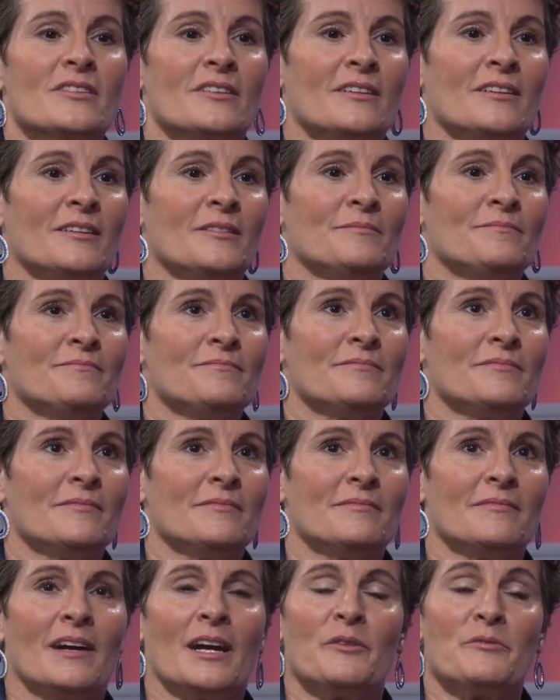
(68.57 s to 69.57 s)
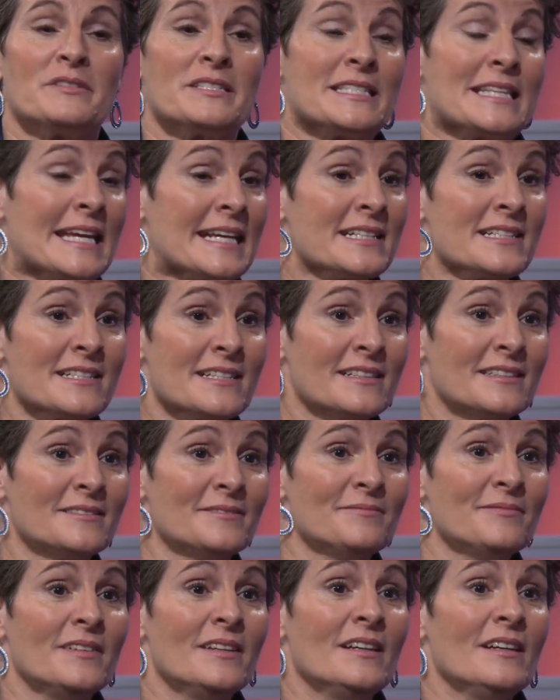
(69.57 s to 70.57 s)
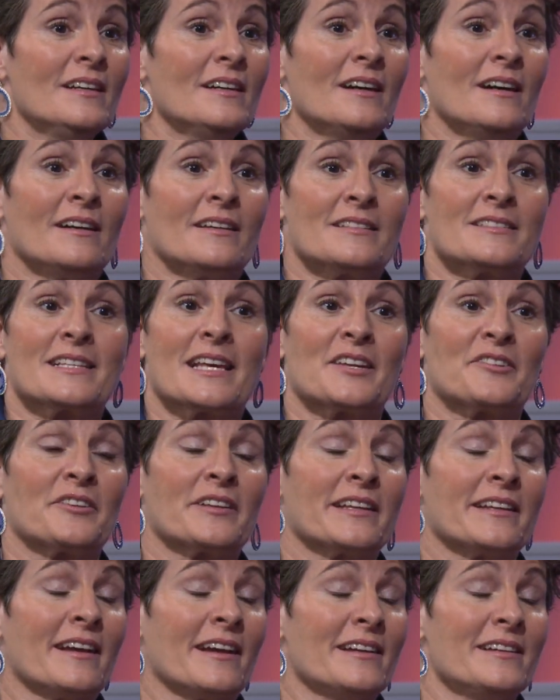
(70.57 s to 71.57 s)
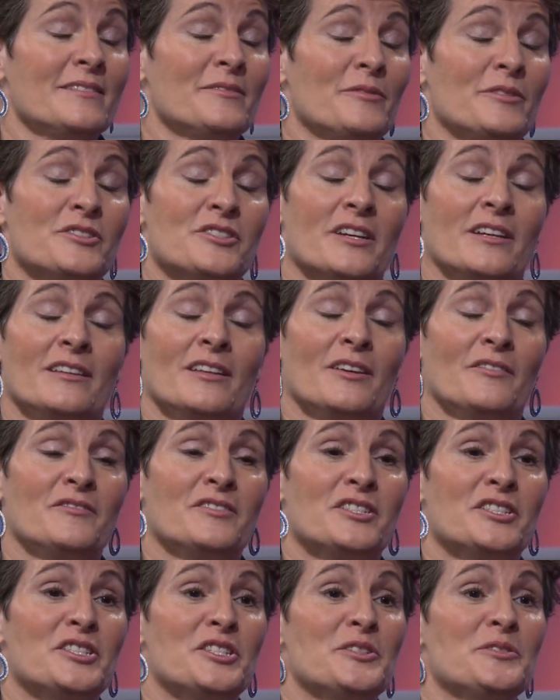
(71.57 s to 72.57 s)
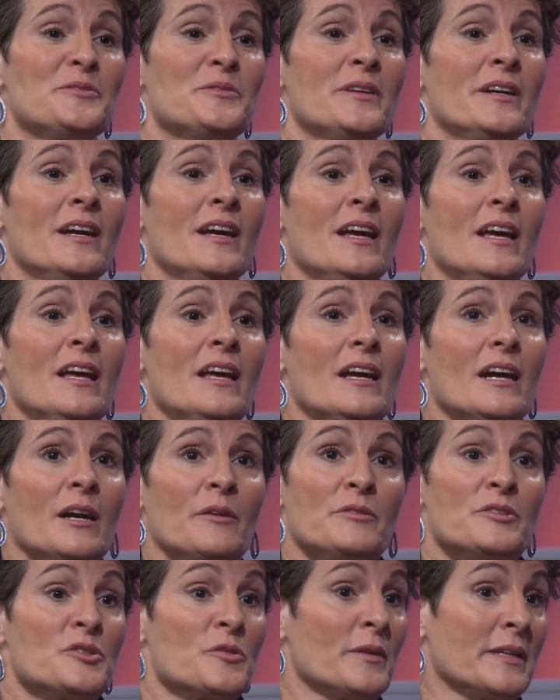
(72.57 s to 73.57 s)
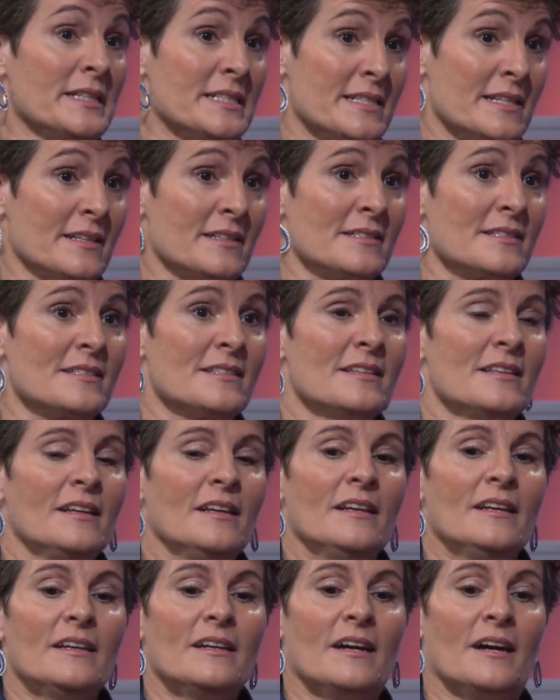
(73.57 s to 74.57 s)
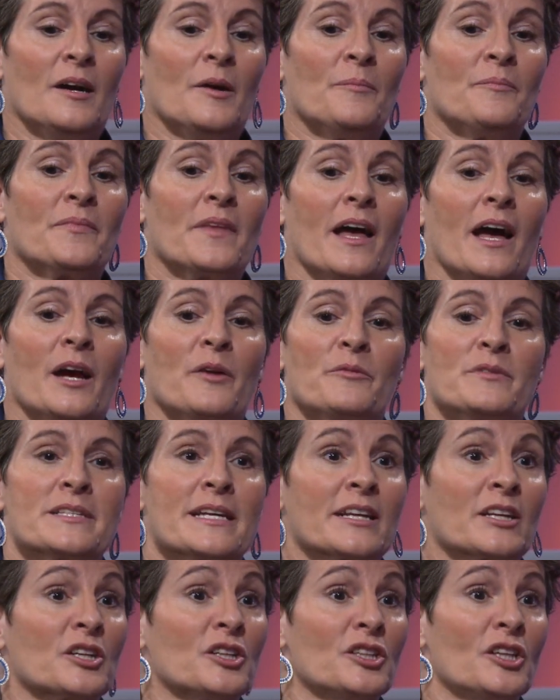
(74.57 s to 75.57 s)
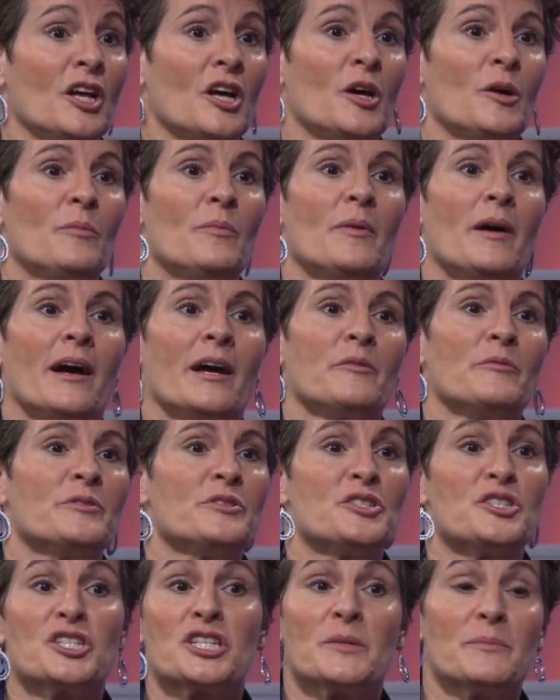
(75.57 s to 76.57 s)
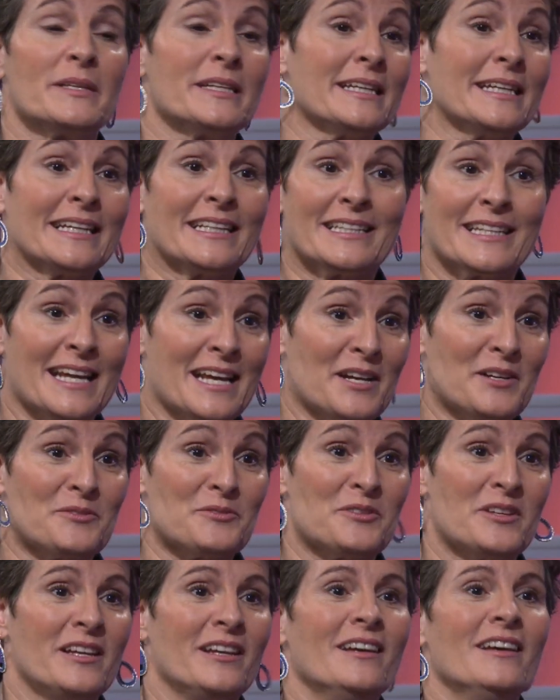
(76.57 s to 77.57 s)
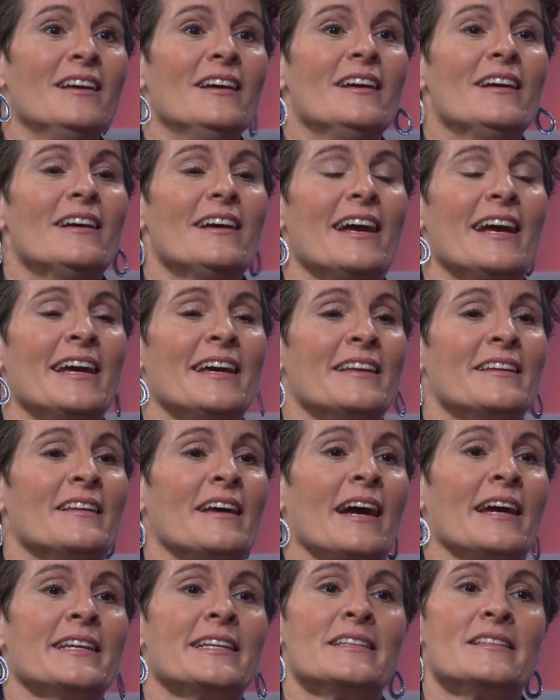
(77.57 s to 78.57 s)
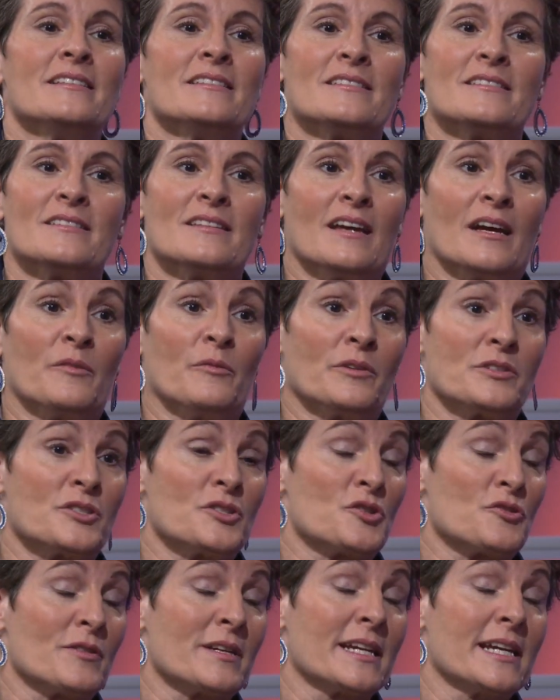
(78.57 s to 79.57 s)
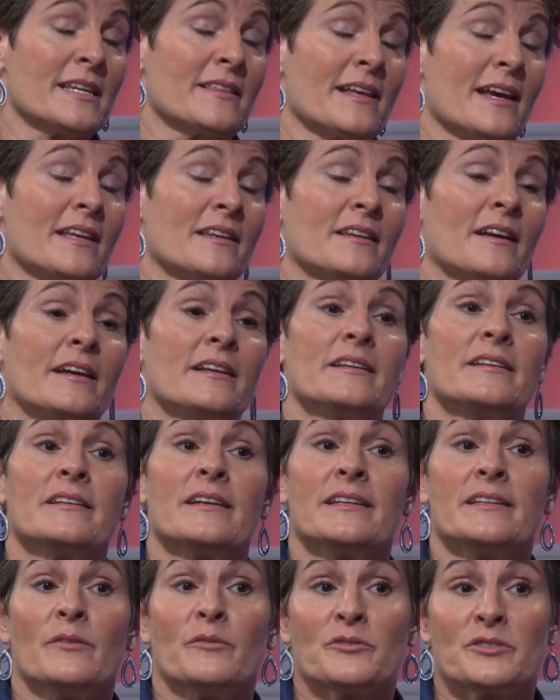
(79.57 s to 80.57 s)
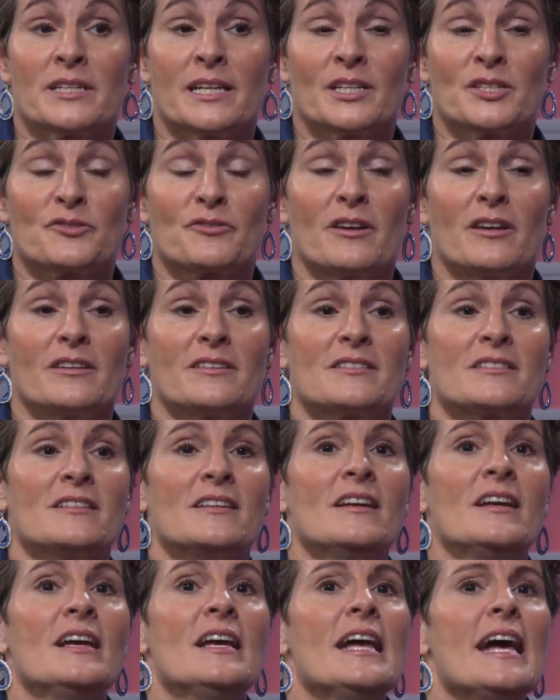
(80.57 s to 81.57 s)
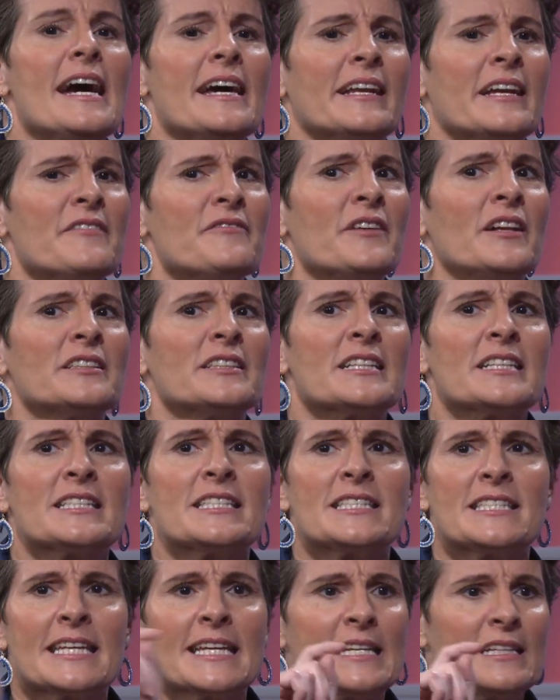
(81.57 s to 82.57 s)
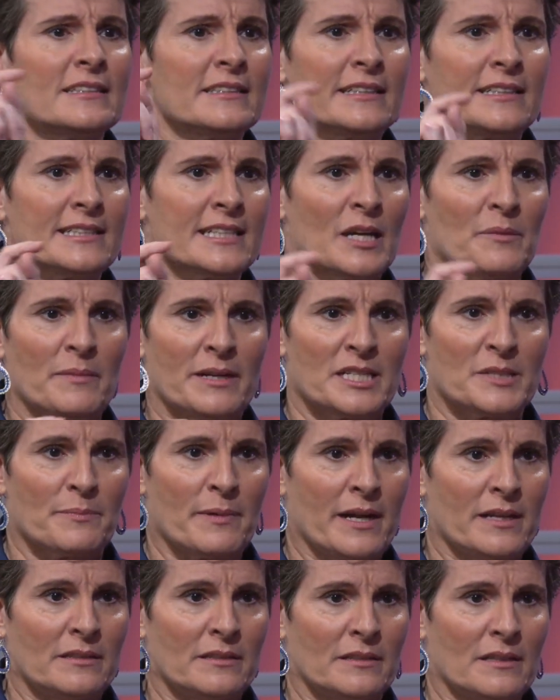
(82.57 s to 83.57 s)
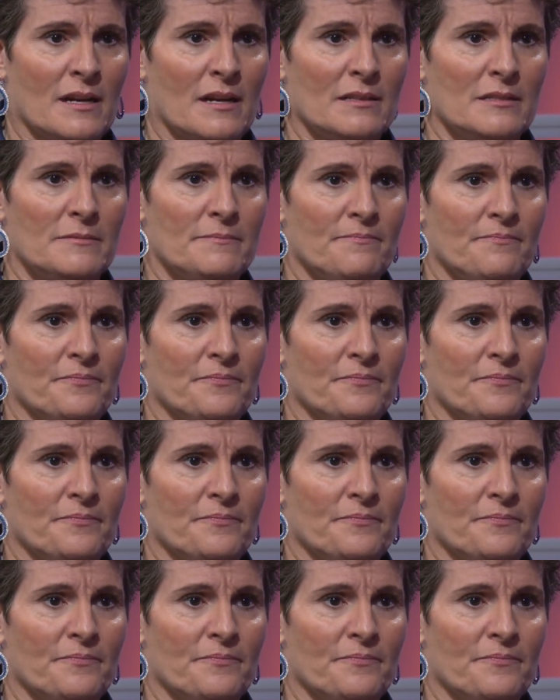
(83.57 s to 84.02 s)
um, I was dancing on a Saturday night, which I loved to do. I was 26. Um, I was at a club. I was shimmying down, and I didn't. I wasn't drinking that night, and I don't take drugs. And I felt a tingling down my spinal column,